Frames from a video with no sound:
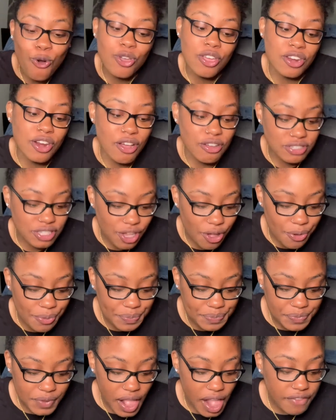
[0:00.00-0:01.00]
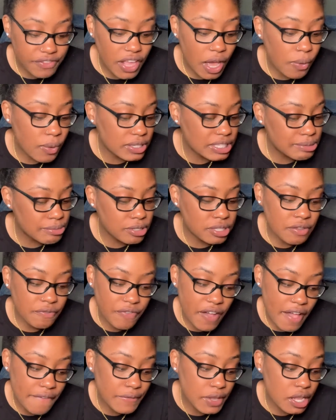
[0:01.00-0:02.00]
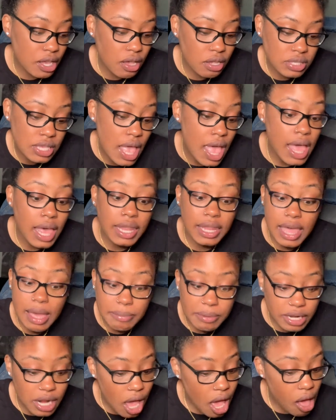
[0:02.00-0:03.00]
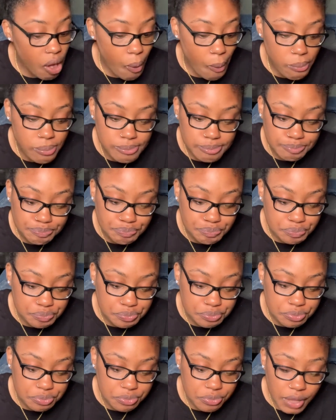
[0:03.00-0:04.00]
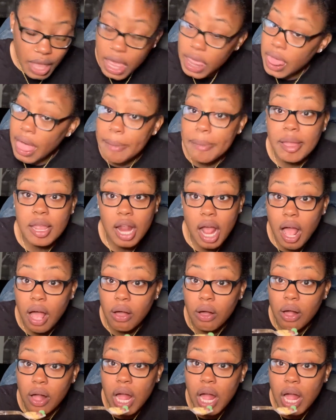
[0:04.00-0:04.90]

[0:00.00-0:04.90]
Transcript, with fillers: ooh you know, so. If y'all want to see me some fight videos, let me know. Let me know.